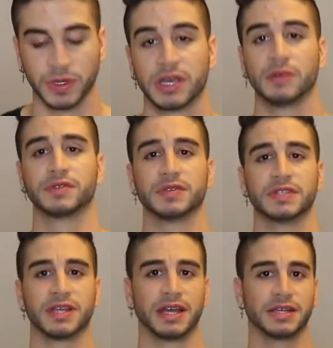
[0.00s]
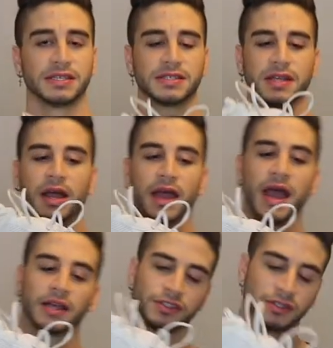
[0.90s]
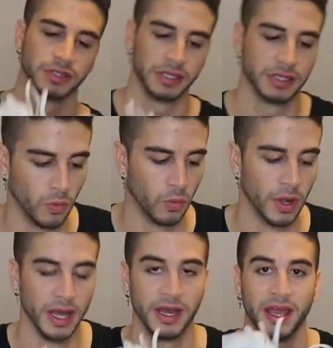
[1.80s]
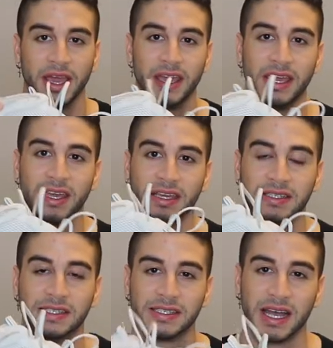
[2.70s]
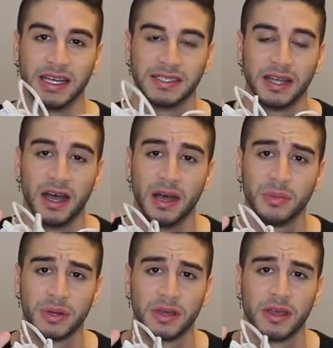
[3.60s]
when it comes to the size, I actually went a size up